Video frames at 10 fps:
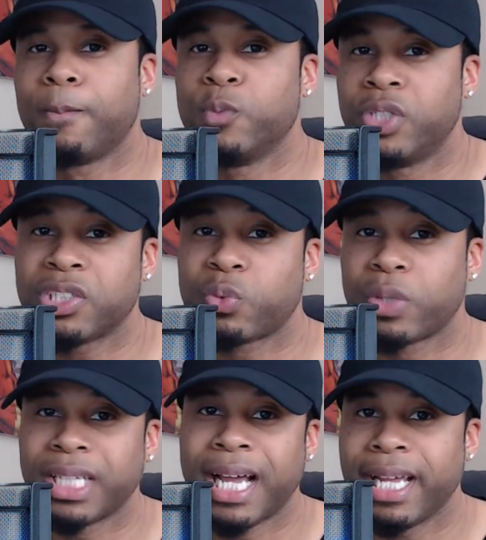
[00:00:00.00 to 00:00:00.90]
just
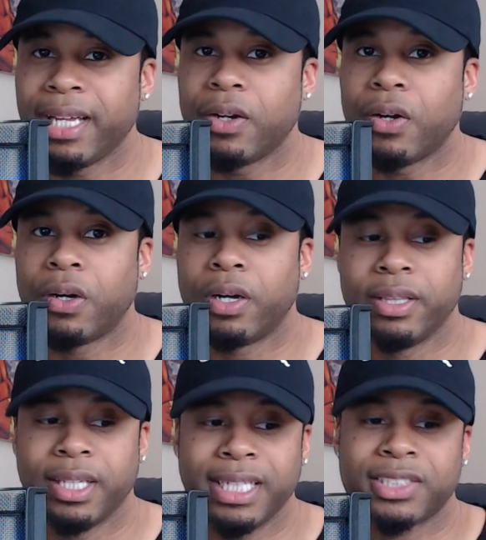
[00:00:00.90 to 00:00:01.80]
relying on
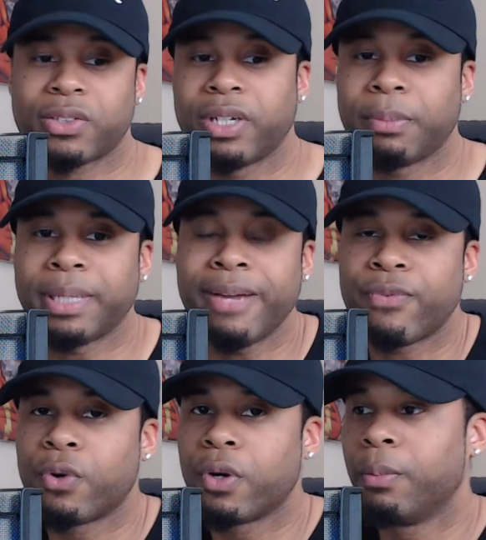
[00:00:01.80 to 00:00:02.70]
the Instagram
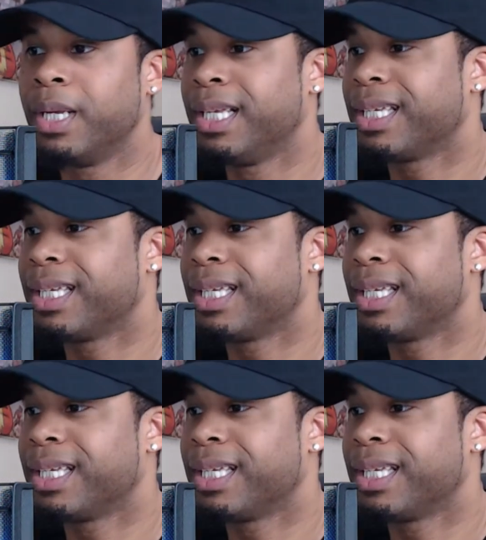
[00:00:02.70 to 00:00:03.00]
platform.